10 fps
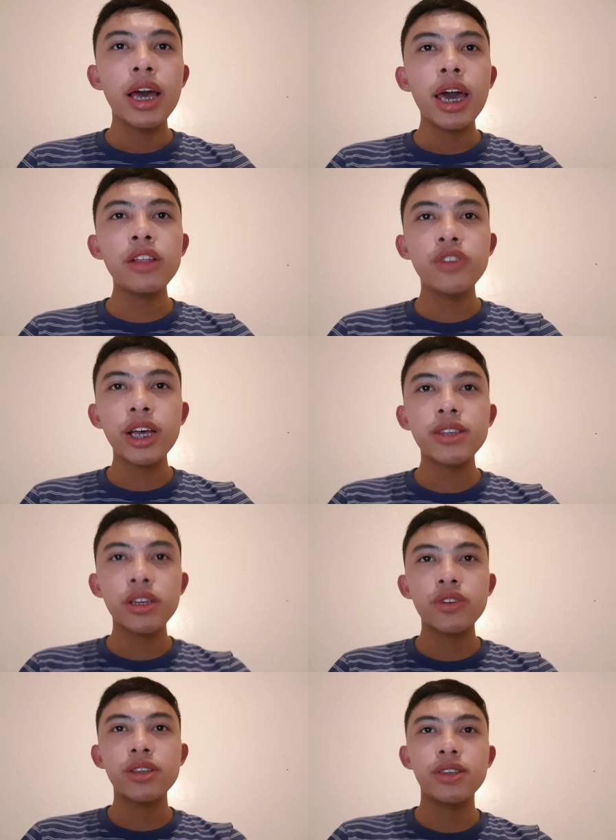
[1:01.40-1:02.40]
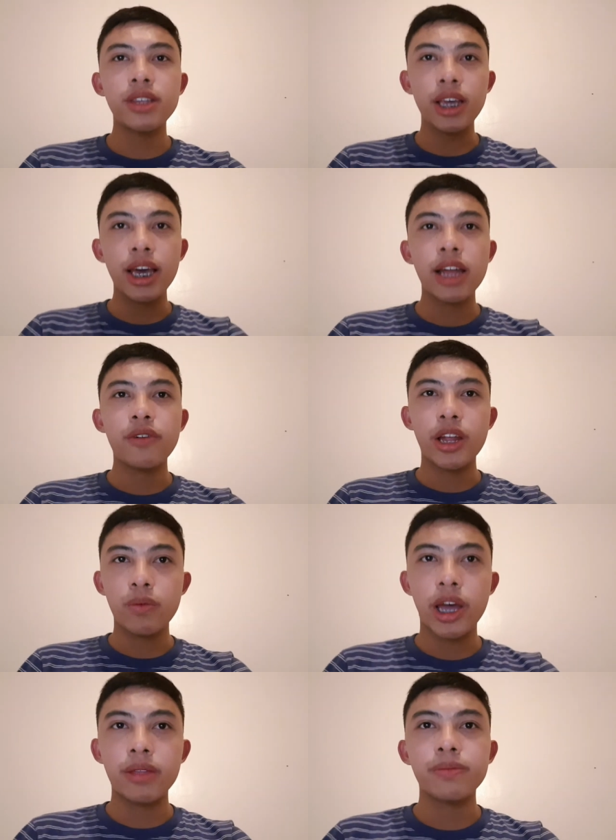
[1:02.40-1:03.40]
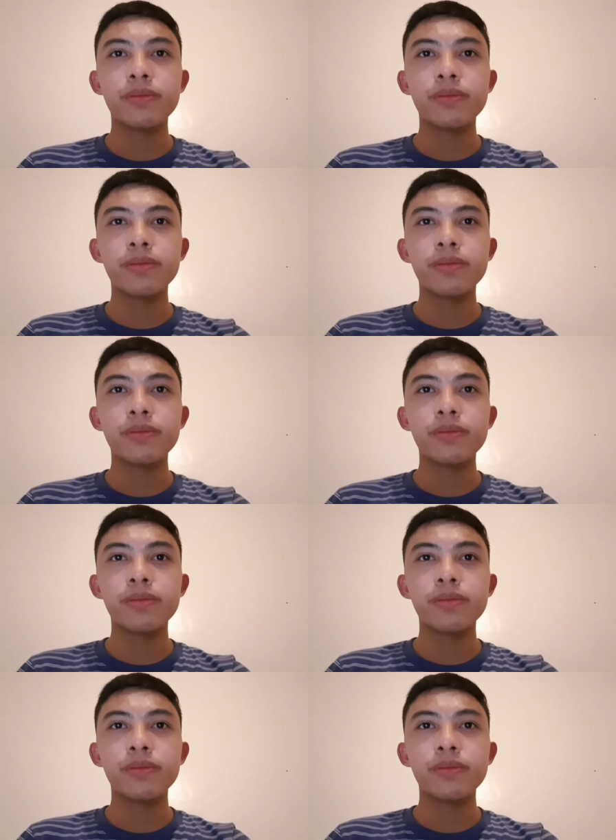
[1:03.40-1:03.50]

and drinks such as tea and red wine.